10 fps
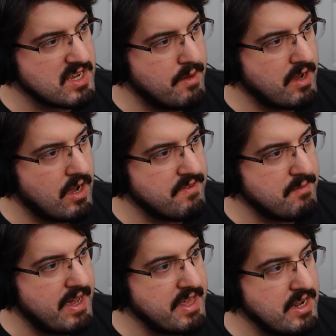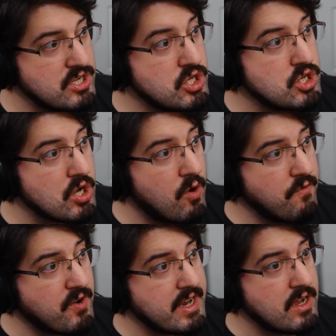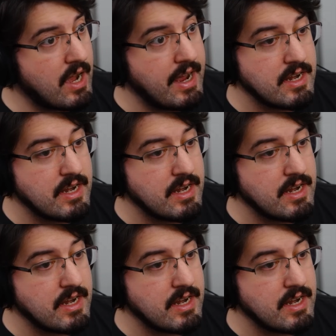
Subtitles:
coming off it. Man, that is so freaking...